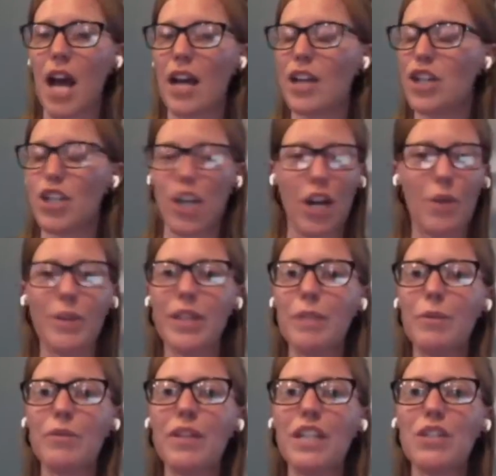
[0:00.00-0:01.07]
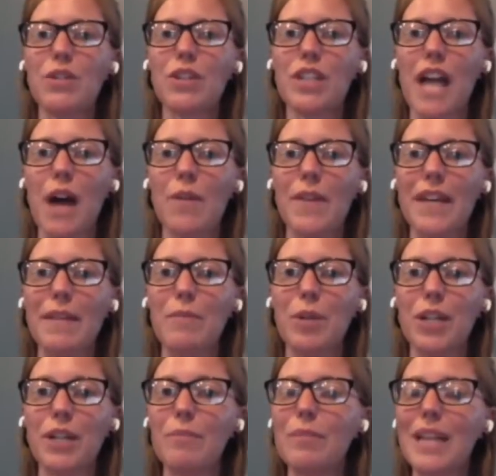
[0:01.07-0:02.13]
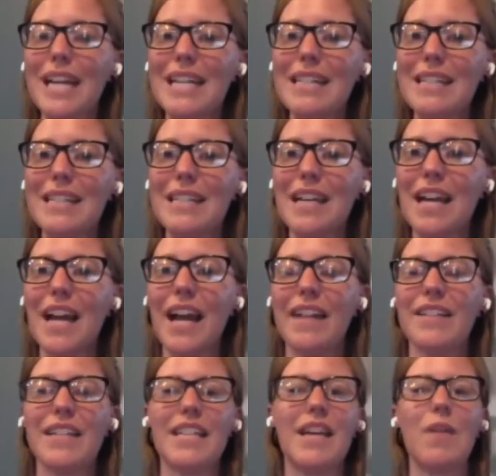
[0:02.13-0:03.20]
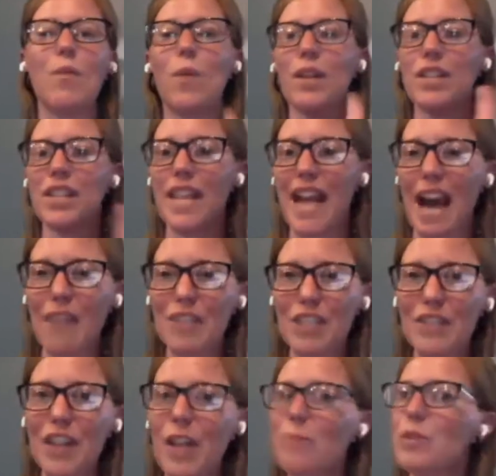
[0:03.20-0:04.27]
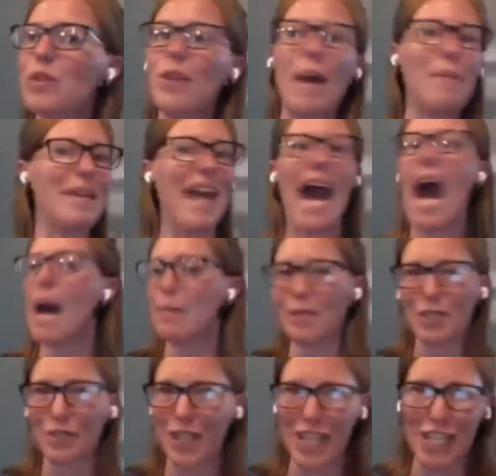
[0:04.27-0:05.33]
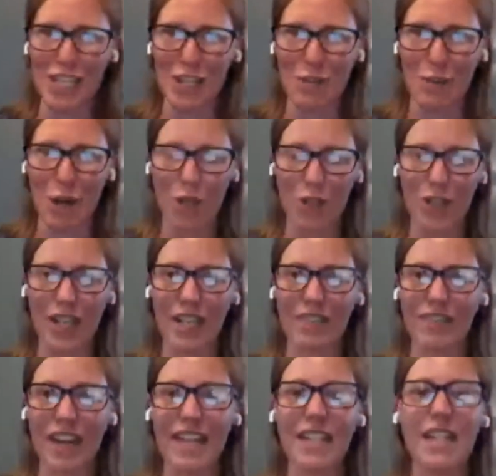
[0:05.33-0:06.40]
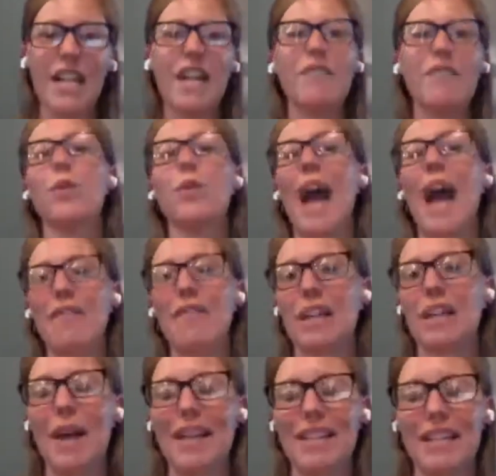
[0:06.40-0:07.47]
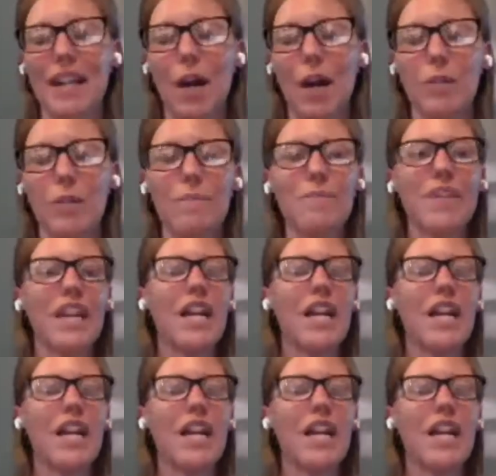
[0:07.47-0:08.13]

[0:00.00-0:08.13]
share with them a resource, how they can put it in place, and say that once they have it developed, you'd be happy to reconsider partnering, right? If you don't have the capacity to help them.